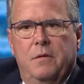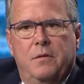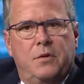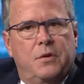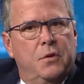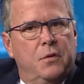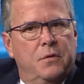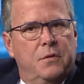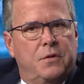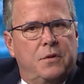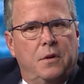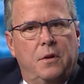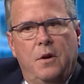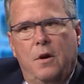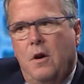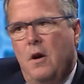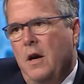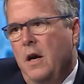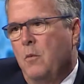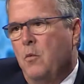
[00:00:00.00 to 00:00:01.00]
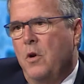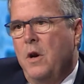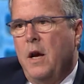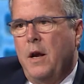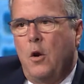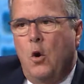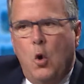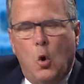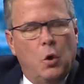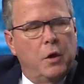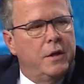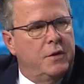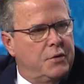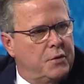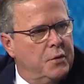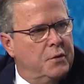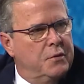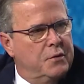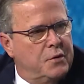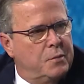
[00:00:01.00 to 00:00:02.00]
students along and we're not holding
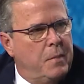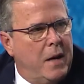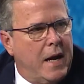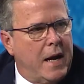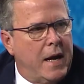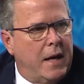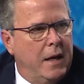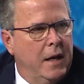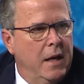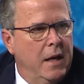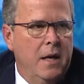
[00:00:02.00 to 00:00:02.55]
students back,